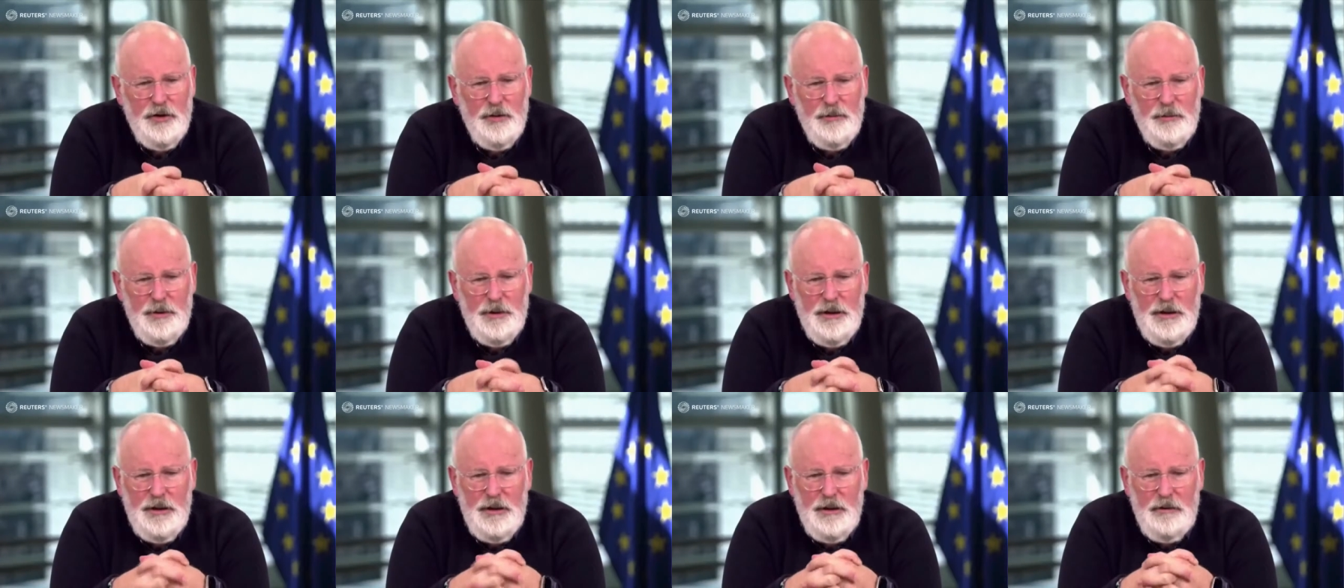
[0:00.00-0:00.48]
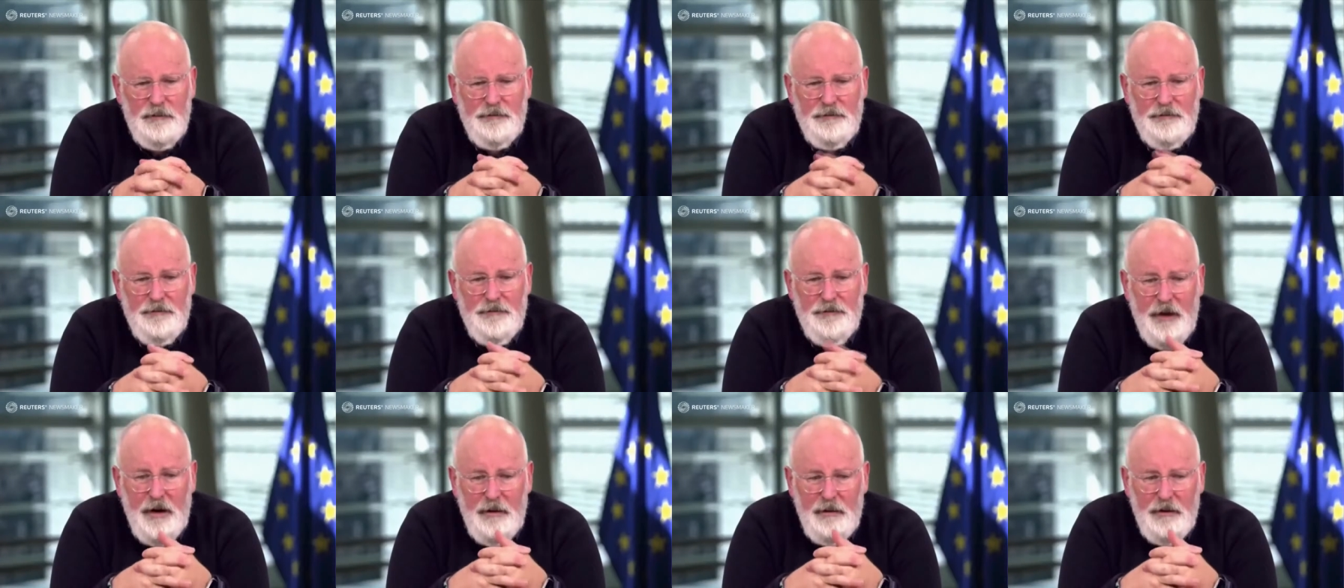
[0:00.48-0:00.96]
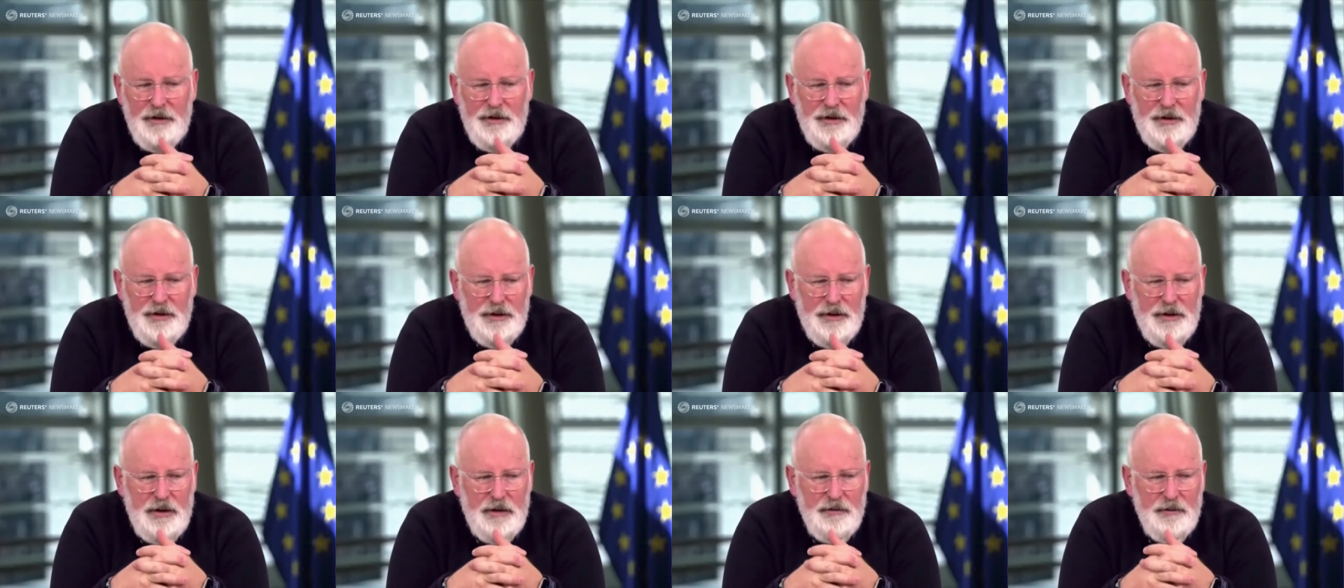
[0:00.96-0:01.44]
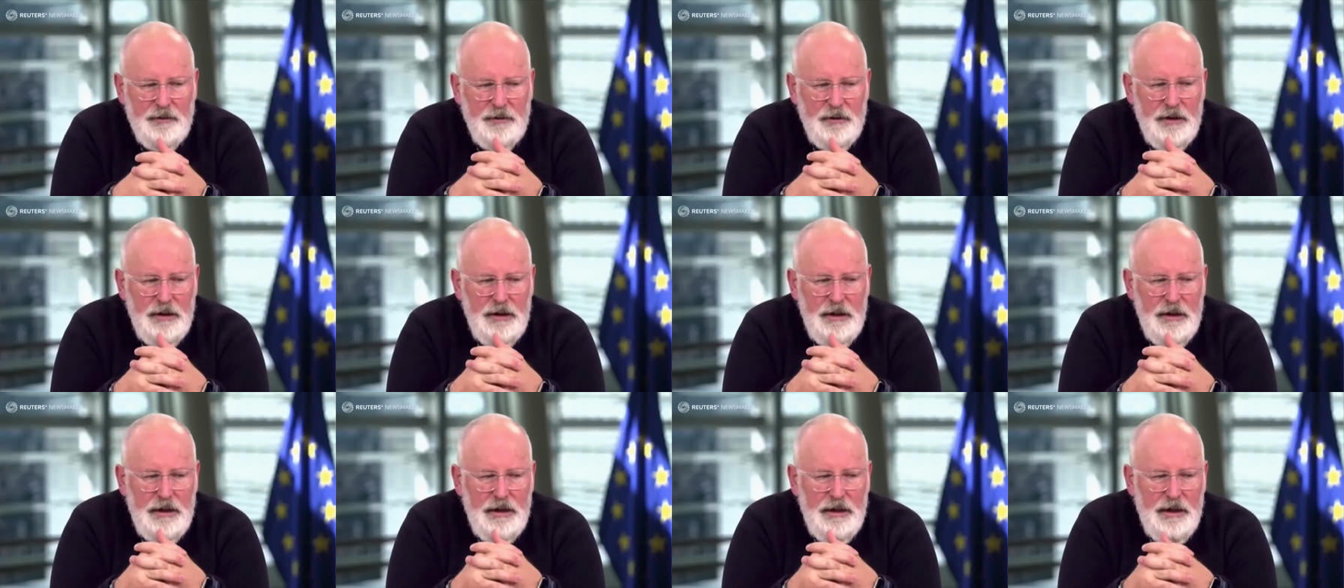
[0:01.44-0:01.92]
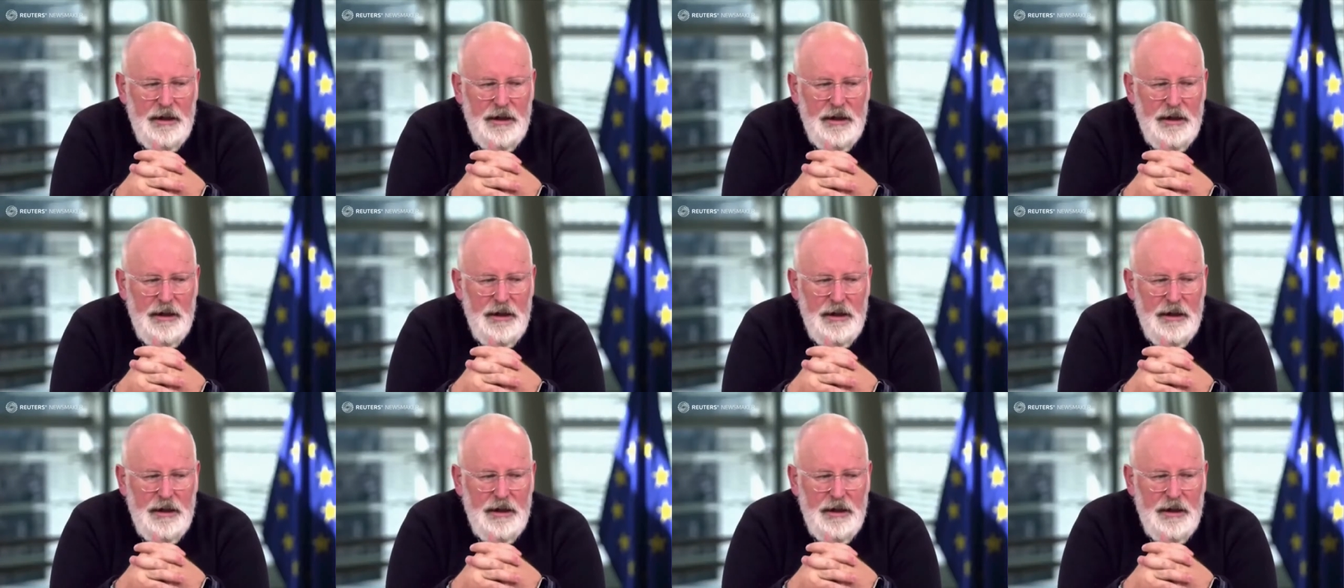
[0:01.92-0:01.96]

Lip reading: could be very successful,